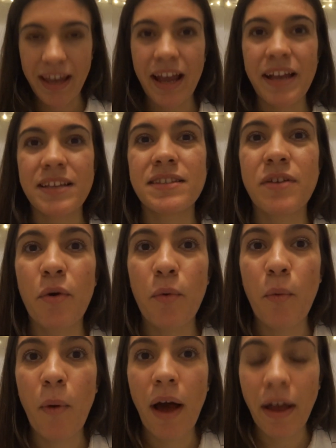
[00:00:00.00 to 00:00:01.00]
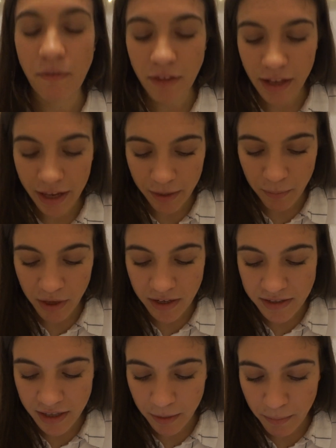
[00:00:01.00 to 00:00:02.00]
guys, so I feel like I'm gonna
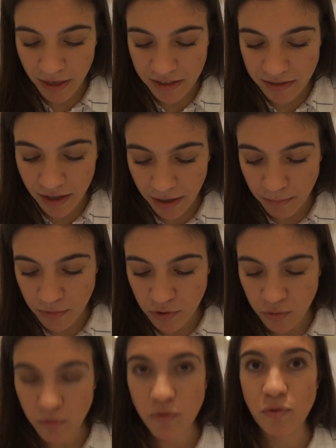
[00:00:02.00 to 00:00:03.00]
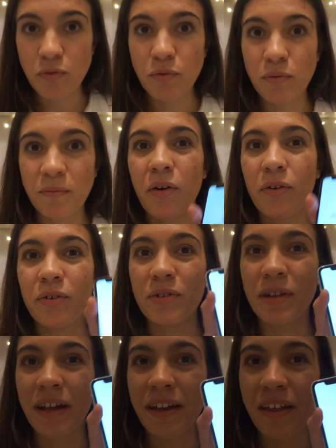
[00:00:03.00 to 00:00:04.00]
take my time to do
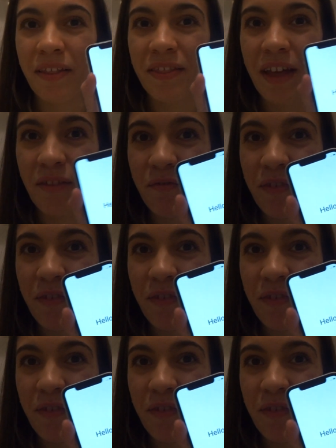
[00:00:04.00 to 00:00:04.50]
all that